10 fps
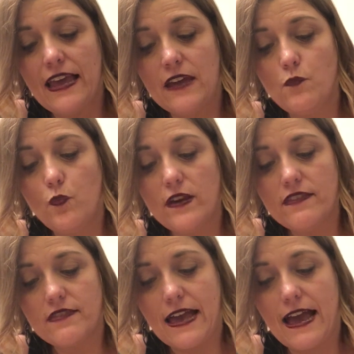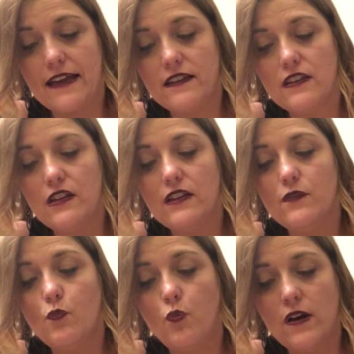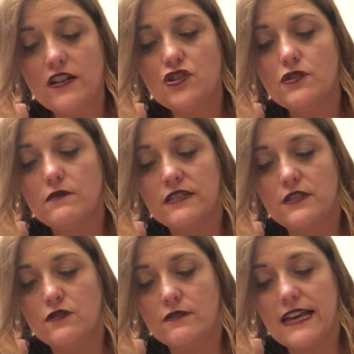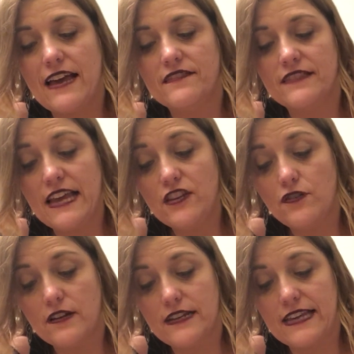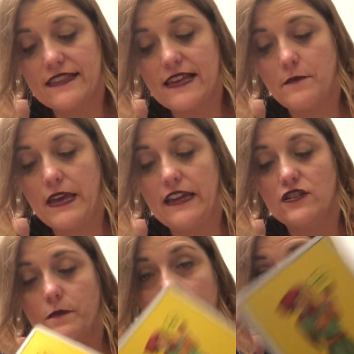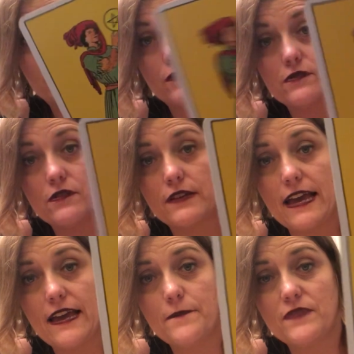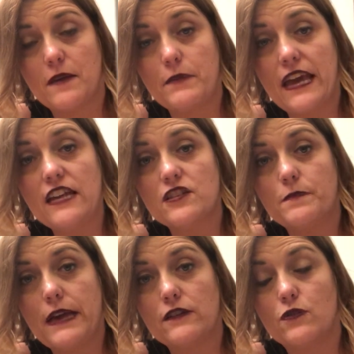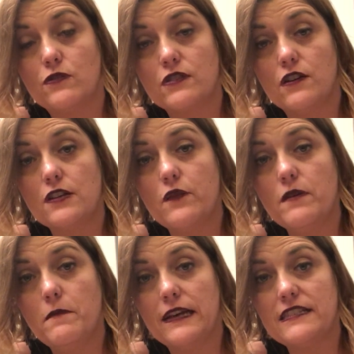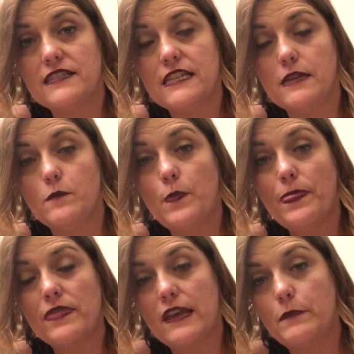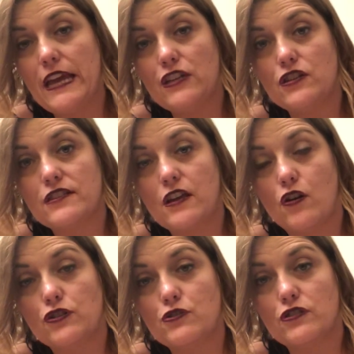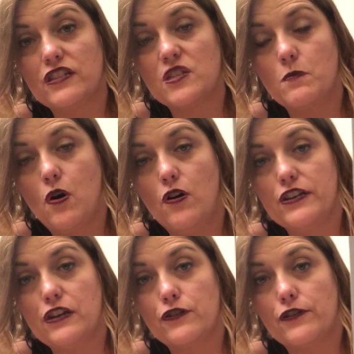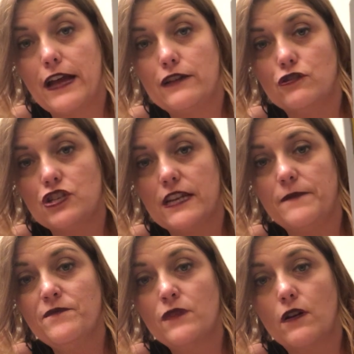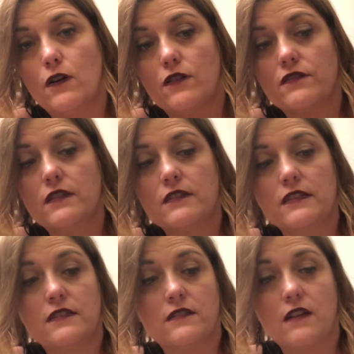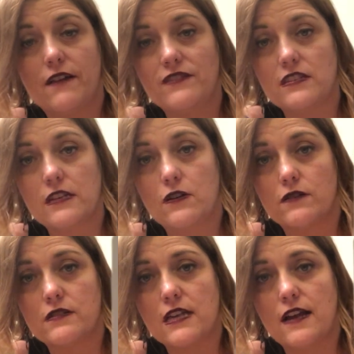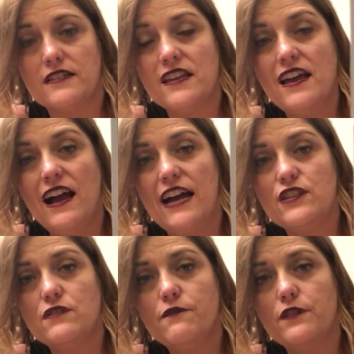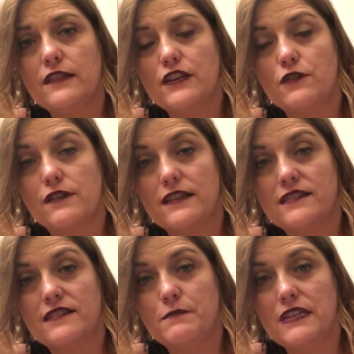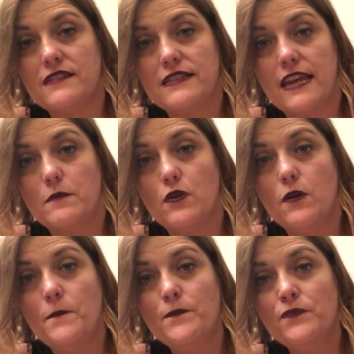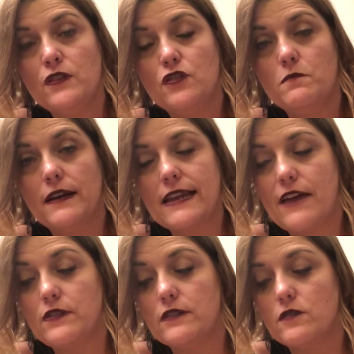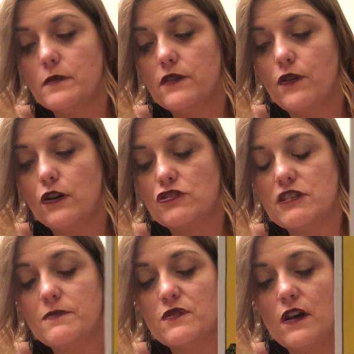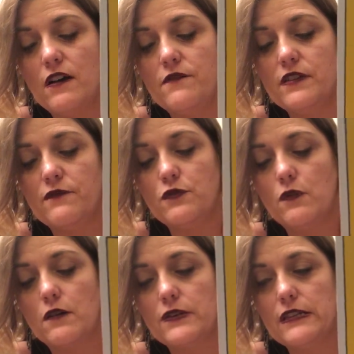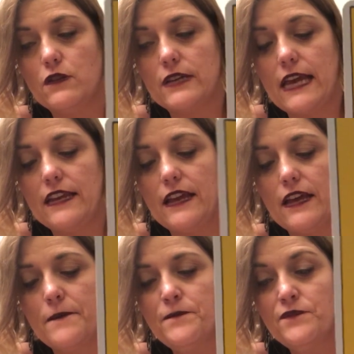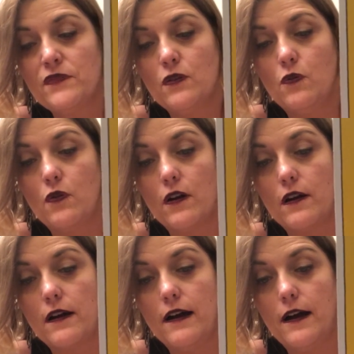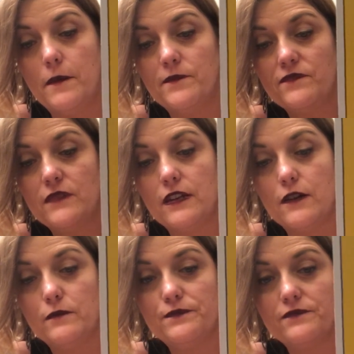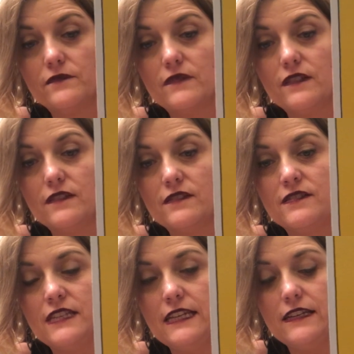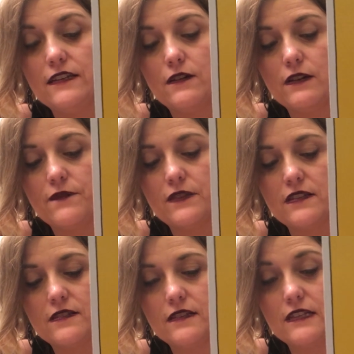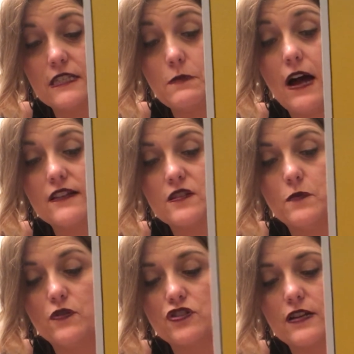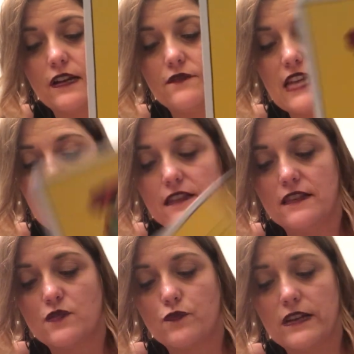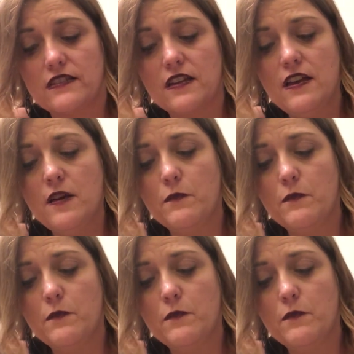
And with that, once you do that, then you're going to get that Page of Pentacles, okay? That Page of Pentacles, although it might seem, now pages that are usually small, younger energy, earth, this is obviously earth signs. I do feel like you're going to be stable. You might have a little bit of hardships of if you are relocating or, you know, seeing, you know, if this is possible, should I have taken this risk?